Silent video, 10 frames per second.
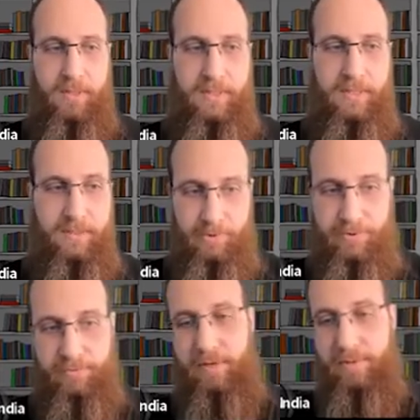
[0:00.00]
That's number
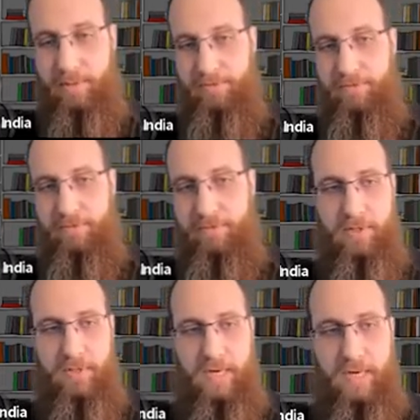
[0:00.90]
three. Number
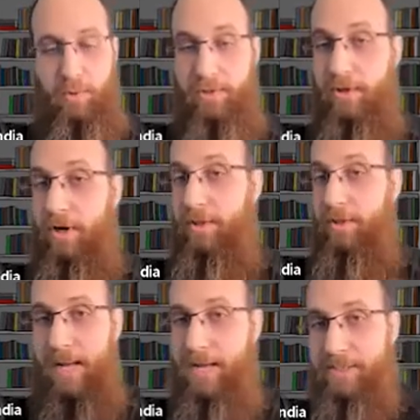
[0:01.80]
four, what are all the
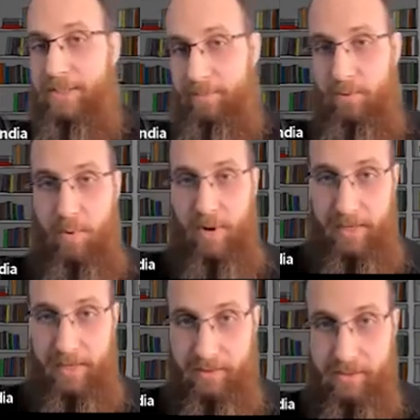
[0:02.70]
possible
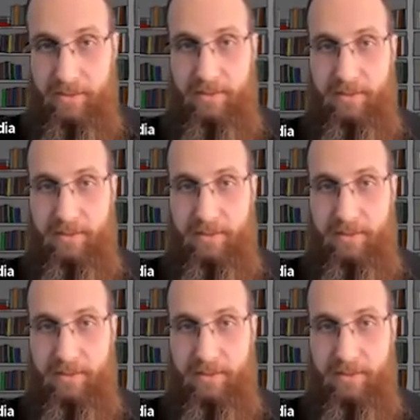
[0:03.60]
ways